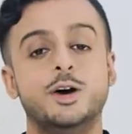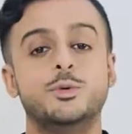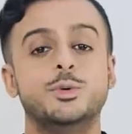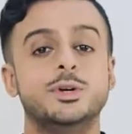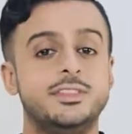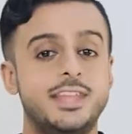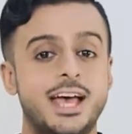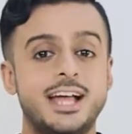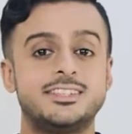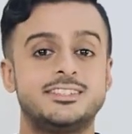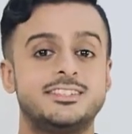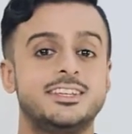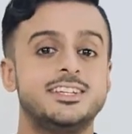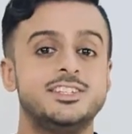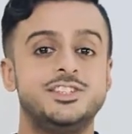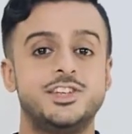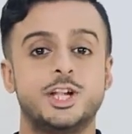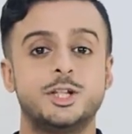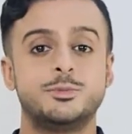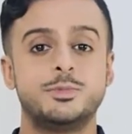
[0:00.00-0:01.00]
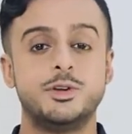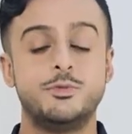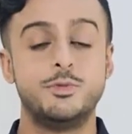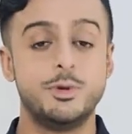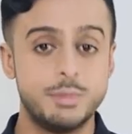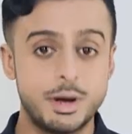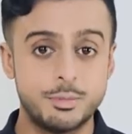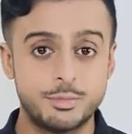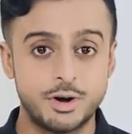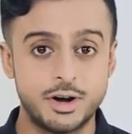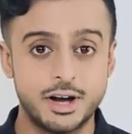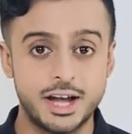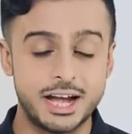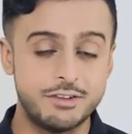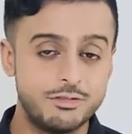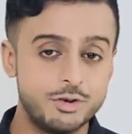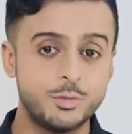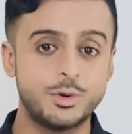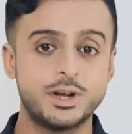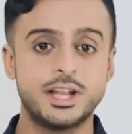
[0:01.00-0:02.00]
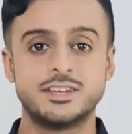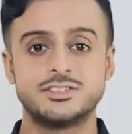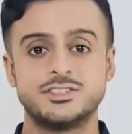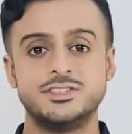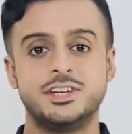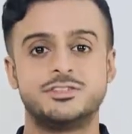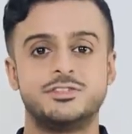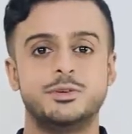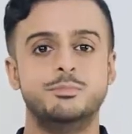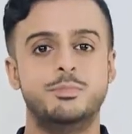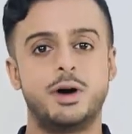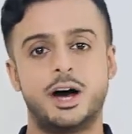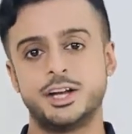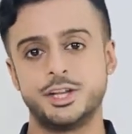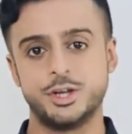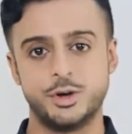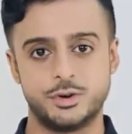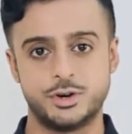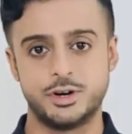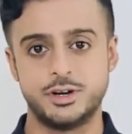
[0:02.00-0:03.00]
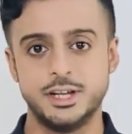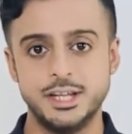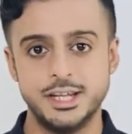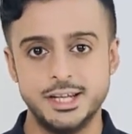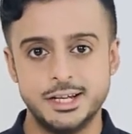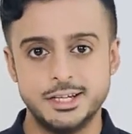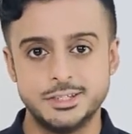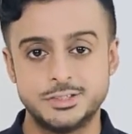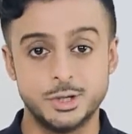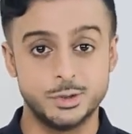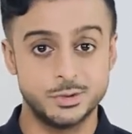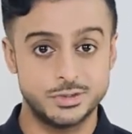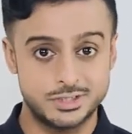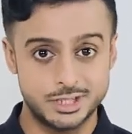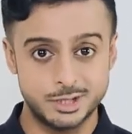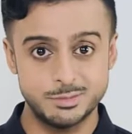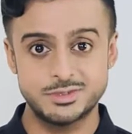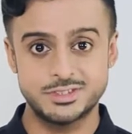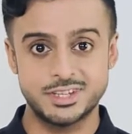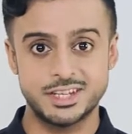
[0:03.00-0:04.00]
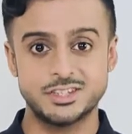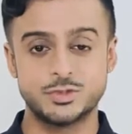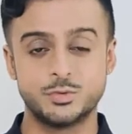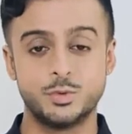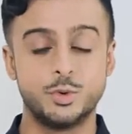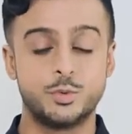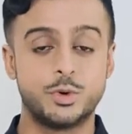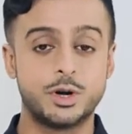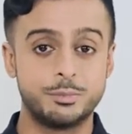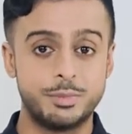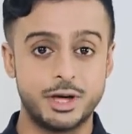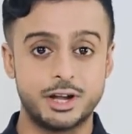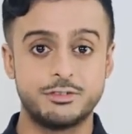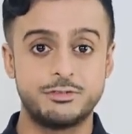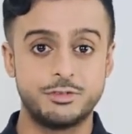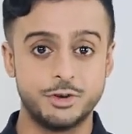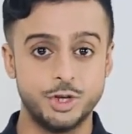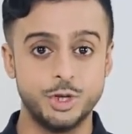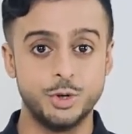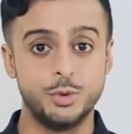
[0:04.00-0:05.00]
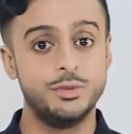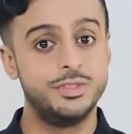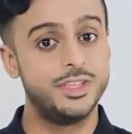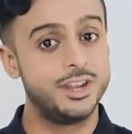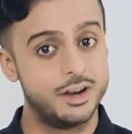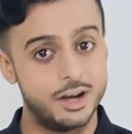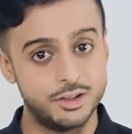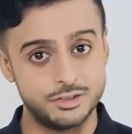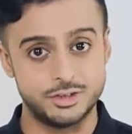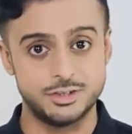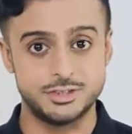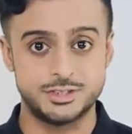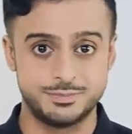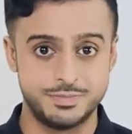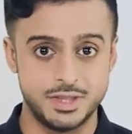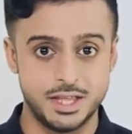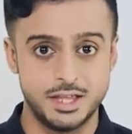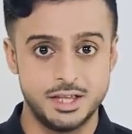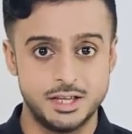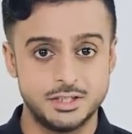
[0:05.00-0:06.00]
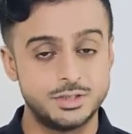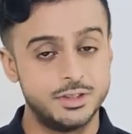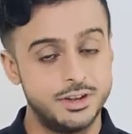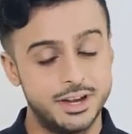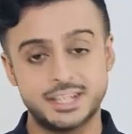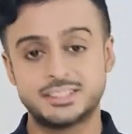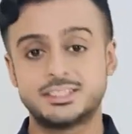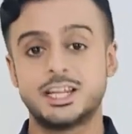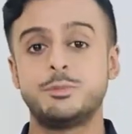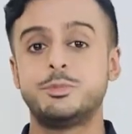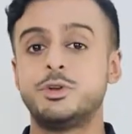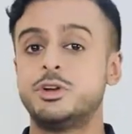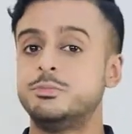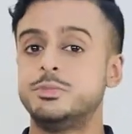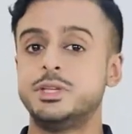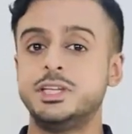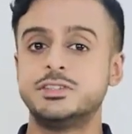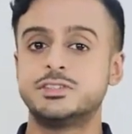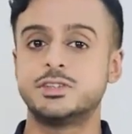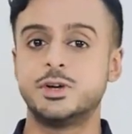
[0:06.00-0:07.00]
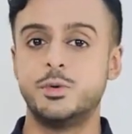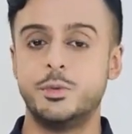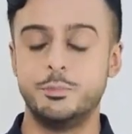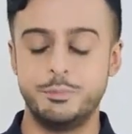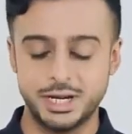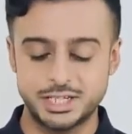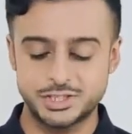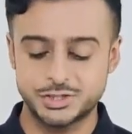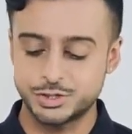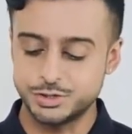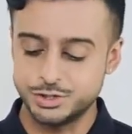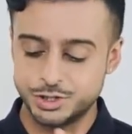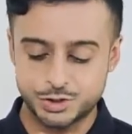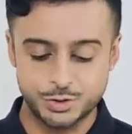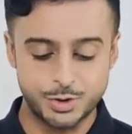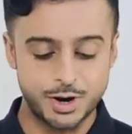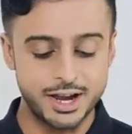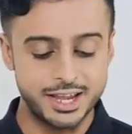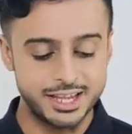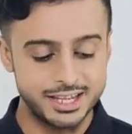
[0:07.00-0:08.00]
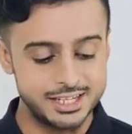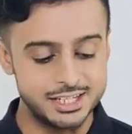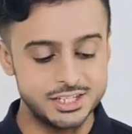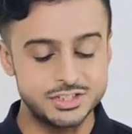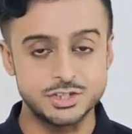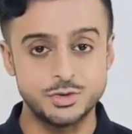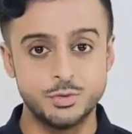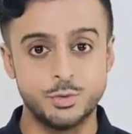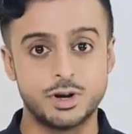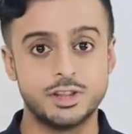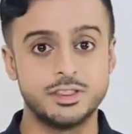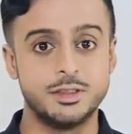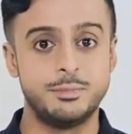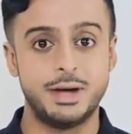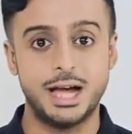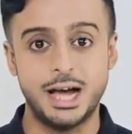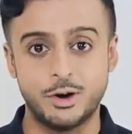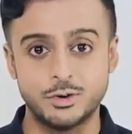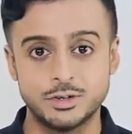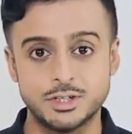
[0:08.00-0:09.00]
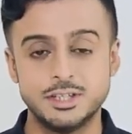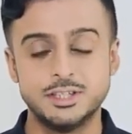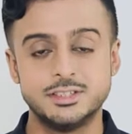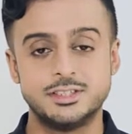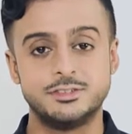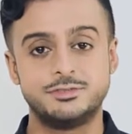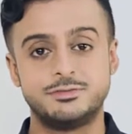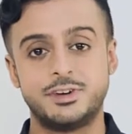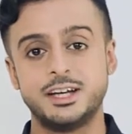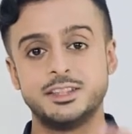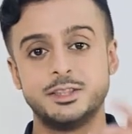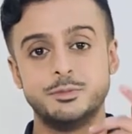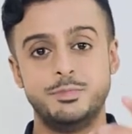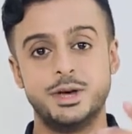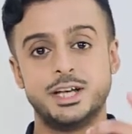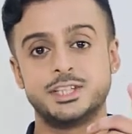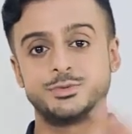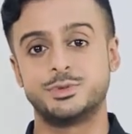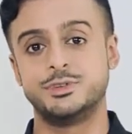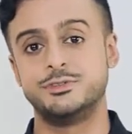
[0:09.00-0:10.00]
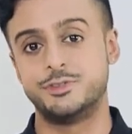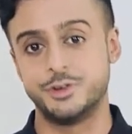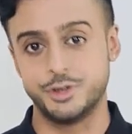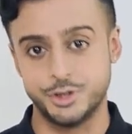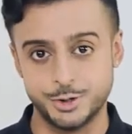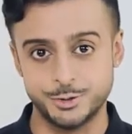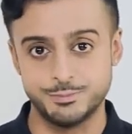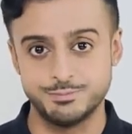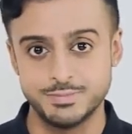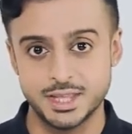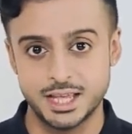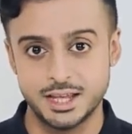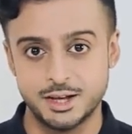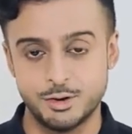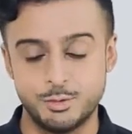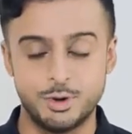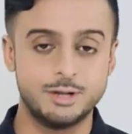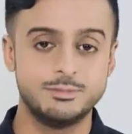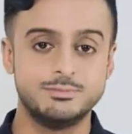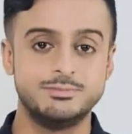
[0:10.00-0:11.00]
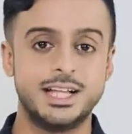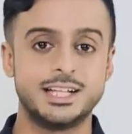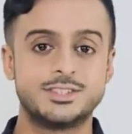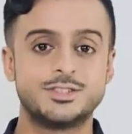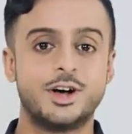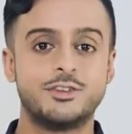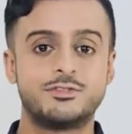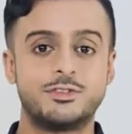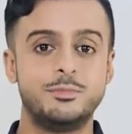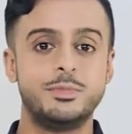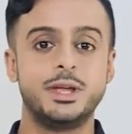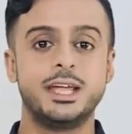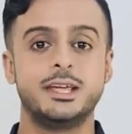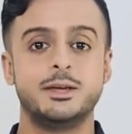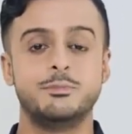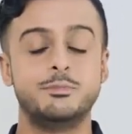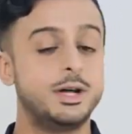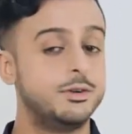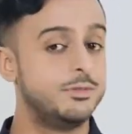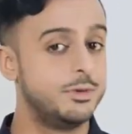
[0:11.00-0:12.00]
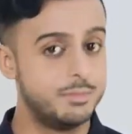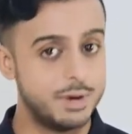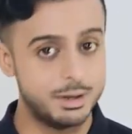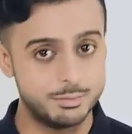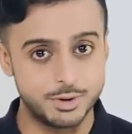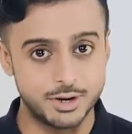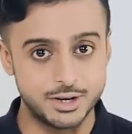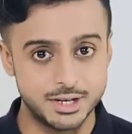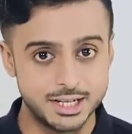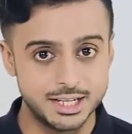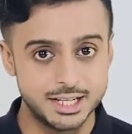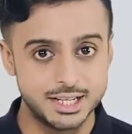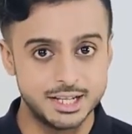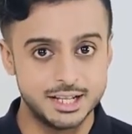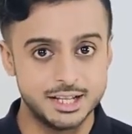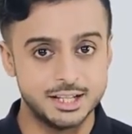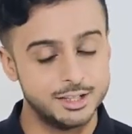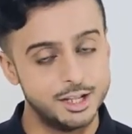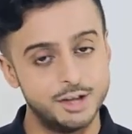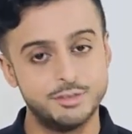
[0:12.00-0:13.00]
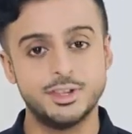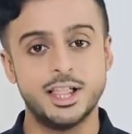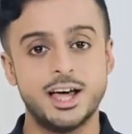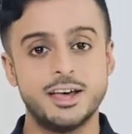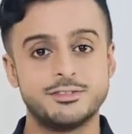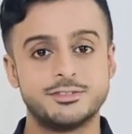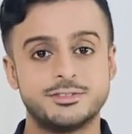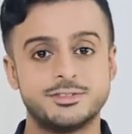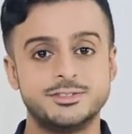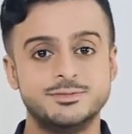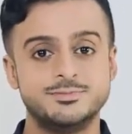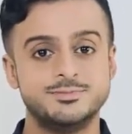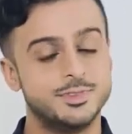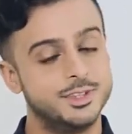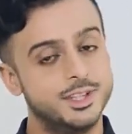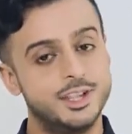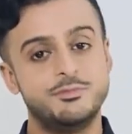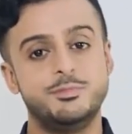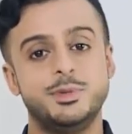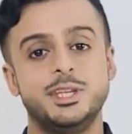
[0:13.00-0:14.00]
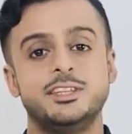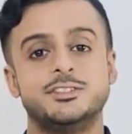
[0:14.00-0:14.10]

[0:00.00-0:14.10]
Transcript: Now with that said, gentlemen, remember everyone has a different body odor. So some scents will work better for you than others. So next time you're in Miniso, make sure you try each and one of them out to find the best one for you. Well, that's all for me, but remember, love life, love